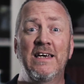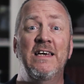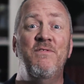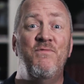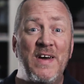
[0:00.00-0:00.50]

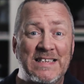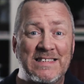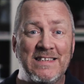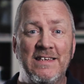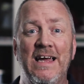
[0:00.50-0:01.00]

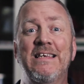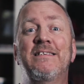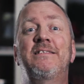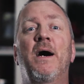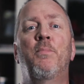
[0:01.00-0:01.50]
invested
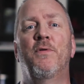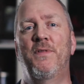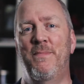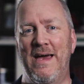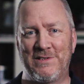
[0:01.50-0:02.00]
and doubled
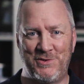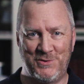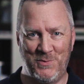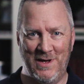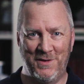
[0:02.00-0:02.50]
the
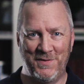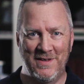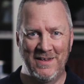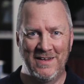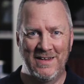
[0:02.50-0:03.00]
master's wealth,
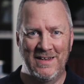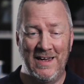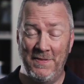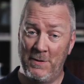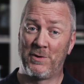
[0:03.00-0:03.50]

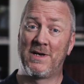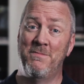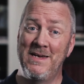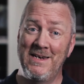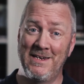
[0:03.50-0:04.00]
and they were
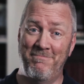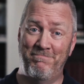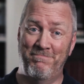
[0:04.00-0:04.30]
commended.